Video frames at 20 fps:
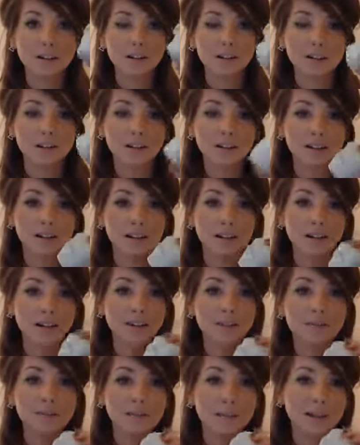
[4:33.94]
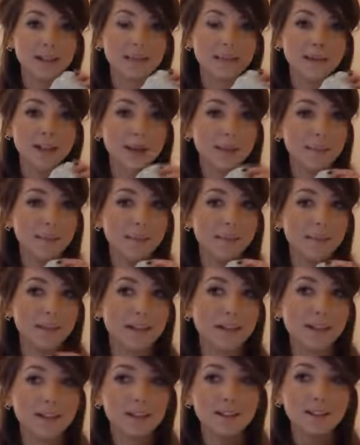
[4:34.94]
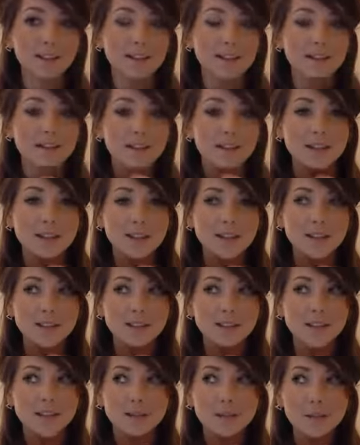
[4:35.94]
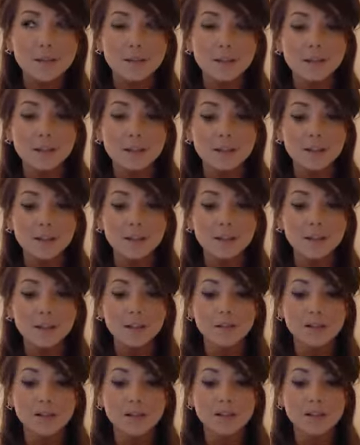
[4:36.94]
it like makes me happy all day. That's really sad. Maybe I should put that in.